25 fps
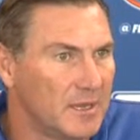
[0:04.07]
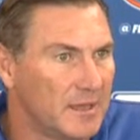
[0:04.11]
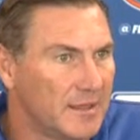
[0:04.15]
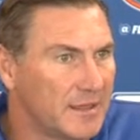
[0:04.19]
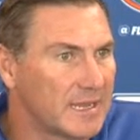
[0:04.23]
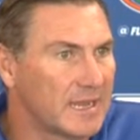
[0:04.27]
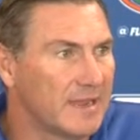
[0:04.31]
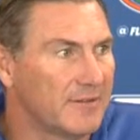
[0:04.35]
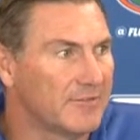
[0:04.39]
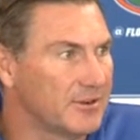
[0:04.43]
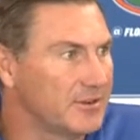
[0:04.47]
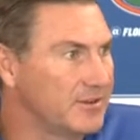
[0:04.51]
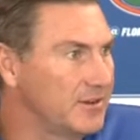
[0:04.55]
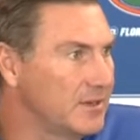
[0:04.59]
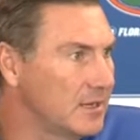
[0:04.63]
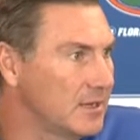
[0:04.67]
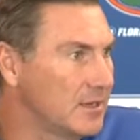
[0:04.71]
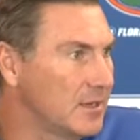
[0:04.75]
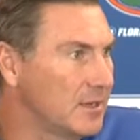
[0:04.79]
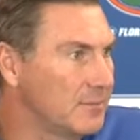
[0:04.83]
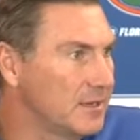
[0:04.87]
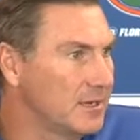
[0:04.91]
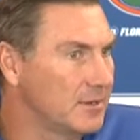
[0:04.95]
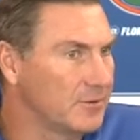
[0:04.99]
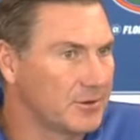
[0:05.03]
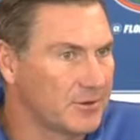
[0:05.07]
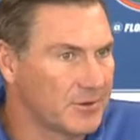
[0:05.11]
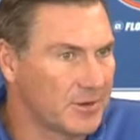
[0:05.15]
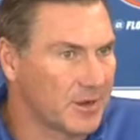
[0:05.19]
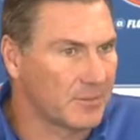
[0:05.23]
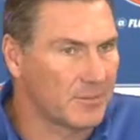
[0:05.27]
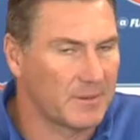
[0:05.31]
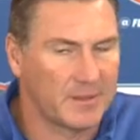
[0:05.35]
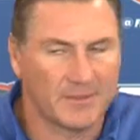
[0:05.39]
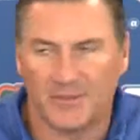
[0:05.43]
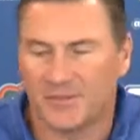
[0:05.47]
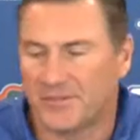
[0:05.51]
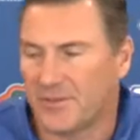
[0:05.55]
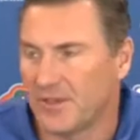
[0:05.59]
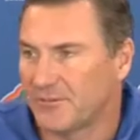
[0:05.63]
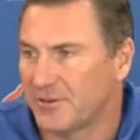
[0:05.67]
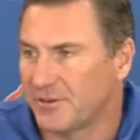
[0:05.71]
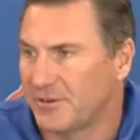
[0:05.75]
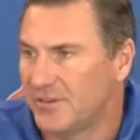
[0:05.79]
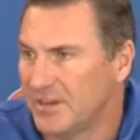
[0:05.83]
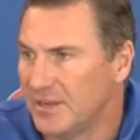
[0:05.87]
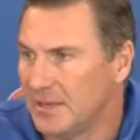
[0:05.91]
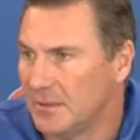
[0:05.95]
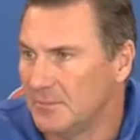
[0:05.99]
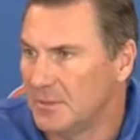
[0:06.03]
I think every you know I mean we talk about this.
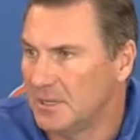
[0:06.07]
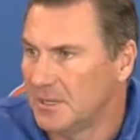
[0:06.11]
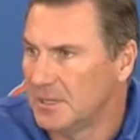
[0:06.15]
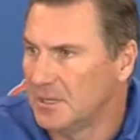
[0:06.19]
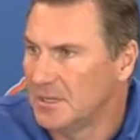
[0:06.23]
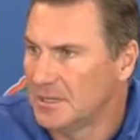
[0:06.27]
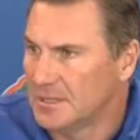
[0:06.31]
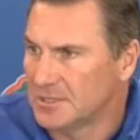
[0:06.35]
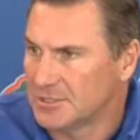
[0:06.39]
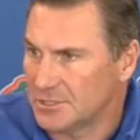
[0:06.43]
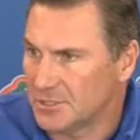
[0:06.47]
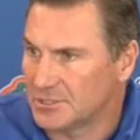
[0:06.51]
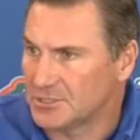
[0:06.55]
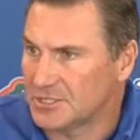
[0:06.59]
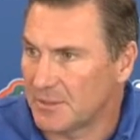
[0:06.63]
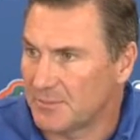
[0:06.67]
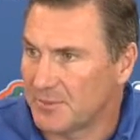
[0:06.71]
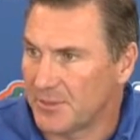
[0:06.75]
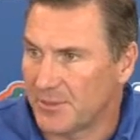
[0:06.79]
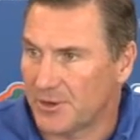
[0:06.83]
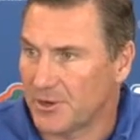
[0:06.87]
Every team shows up,